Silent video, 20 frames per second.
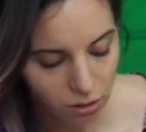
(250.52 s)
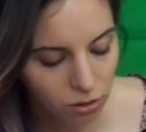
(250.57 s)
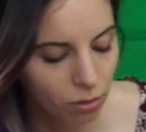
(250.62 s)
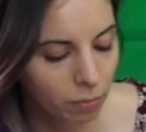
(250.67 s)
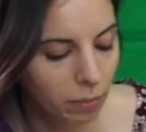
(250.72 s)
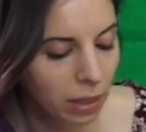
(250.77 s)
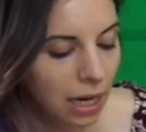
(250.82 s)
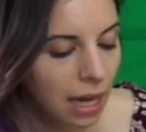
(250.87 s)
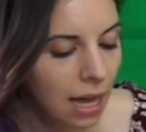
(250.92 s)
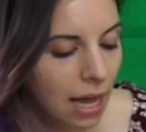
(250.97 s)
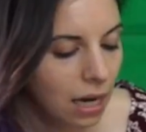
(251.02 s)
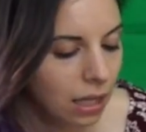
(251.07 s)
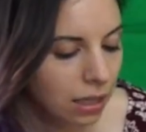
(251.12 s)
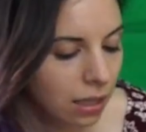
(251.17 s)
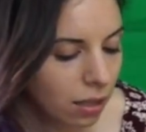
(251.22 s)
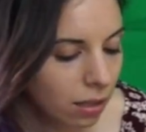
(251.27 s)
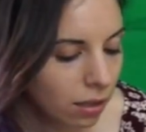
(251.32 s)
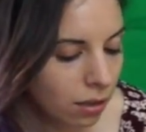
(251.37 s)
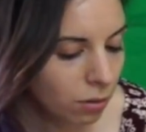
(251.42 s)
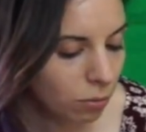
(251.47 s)
So I'm gonna add a
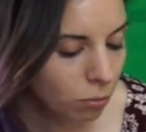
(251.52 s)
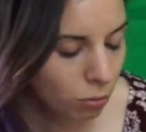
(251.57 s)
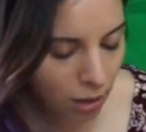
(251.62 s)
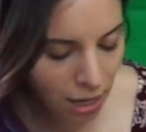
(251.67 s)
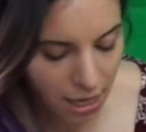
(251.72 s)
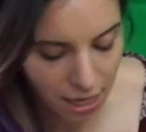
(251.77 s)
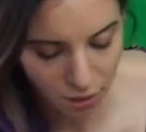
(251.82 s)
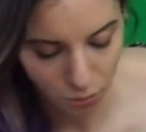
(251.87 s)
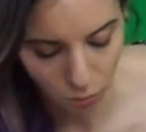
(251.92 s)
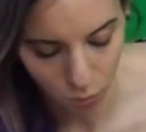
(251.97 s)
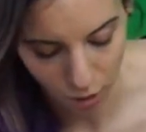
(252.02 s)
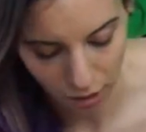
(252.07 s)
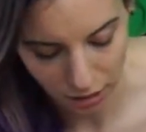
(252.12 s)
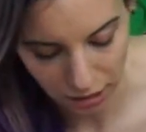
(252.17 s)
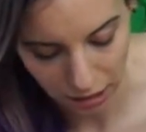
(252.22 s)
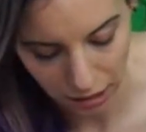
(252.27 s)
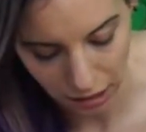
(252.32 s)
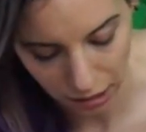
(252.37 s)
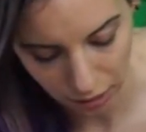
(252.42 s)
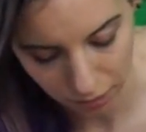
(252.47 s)
little
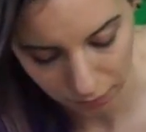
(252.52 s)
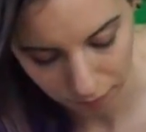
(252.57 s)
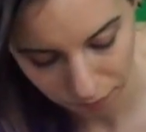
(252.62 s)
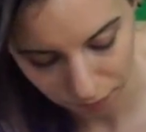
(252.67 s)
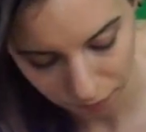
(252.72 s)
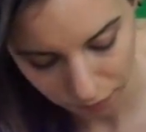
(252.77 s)
rainwater.